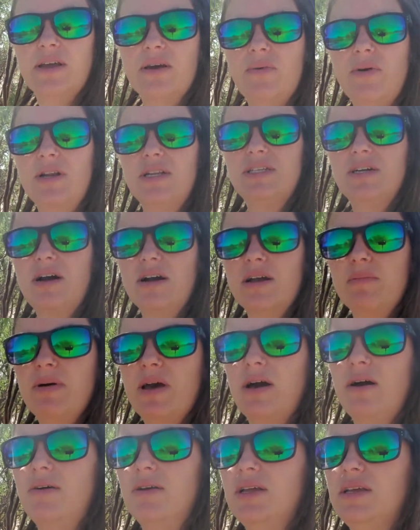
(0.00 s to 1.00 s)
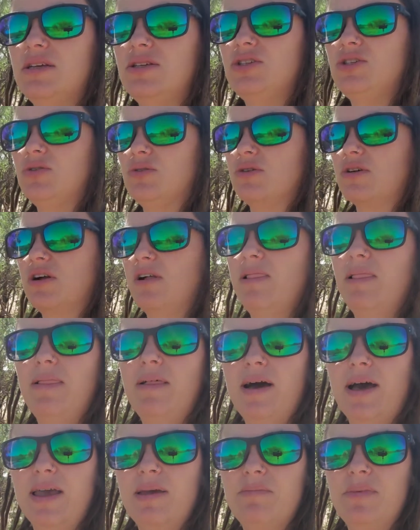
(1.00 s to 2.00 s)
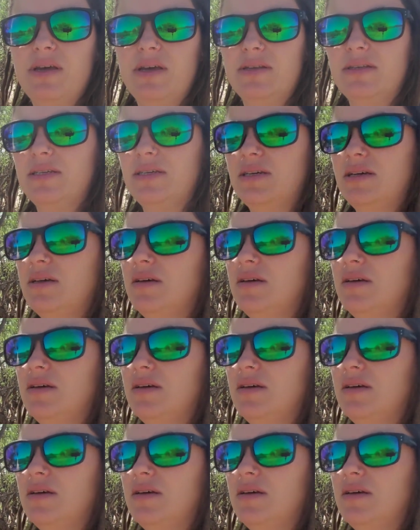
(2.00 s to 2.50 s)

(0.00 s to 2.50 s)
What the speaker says: I want to talk about is your climate.